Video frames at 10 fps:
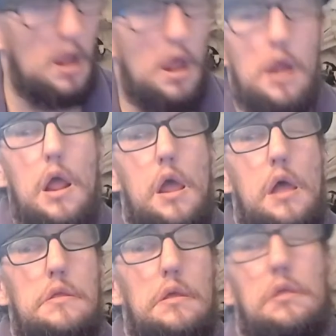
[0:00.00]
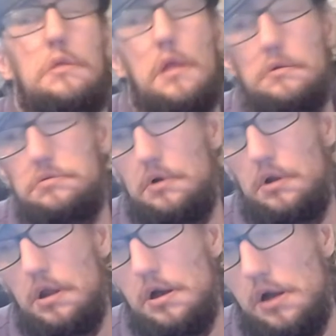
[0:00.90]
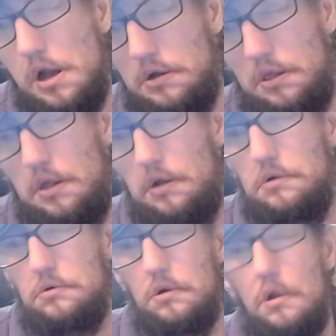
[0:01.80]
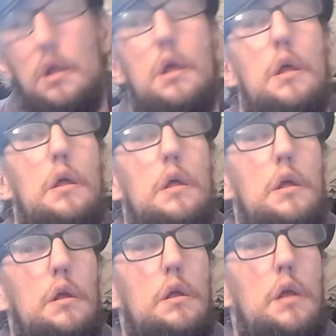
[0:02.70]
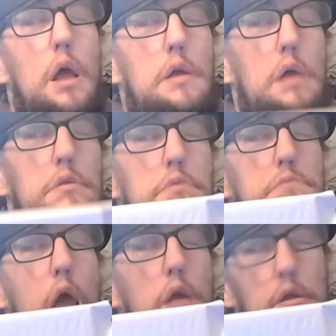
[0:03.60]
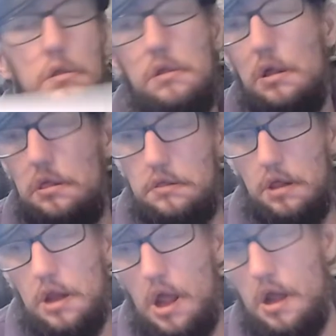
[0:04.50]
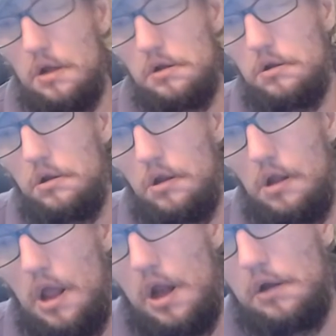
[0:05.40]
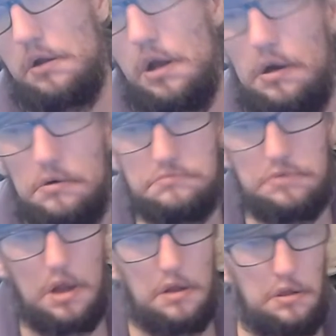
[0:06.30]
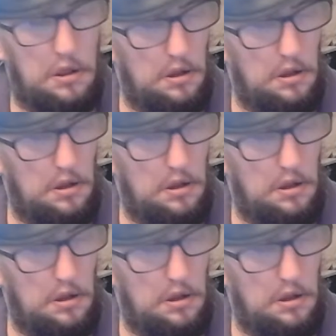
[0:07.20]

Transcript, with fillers: And I had this thing for a year now, so I got the package just today, and I'm going to open it.